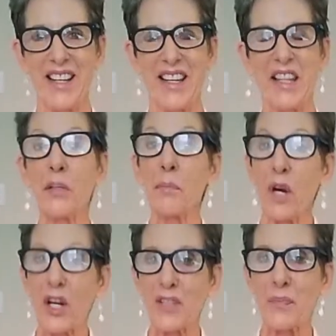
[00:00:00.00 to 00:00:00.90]

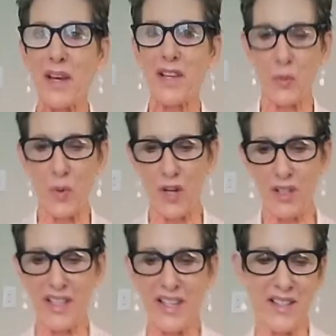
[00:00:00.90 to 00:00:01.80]
earmarked by the
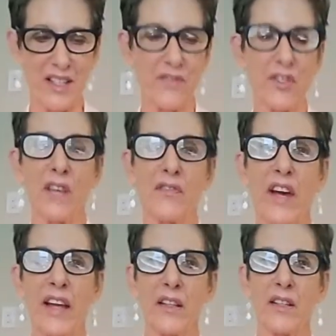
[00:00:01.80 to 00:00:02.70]
qualities of
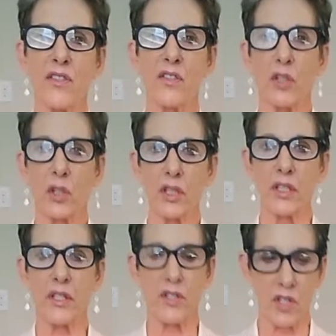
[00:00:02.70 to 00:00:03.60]
nonviolence,
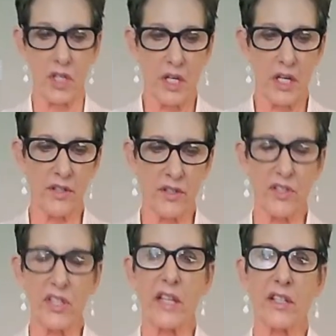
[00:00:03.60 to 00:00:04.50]
courage,
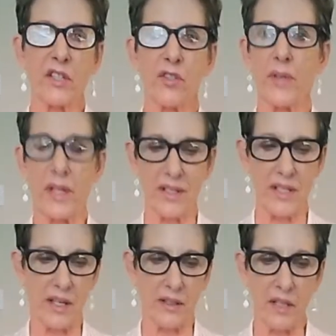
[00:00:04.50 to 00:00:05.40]
understanding, trust,
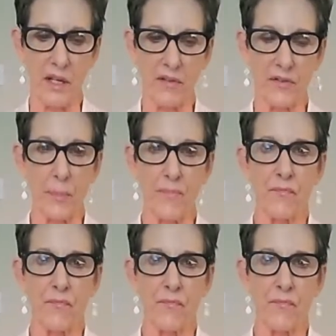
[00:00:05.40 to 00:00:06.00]
and love.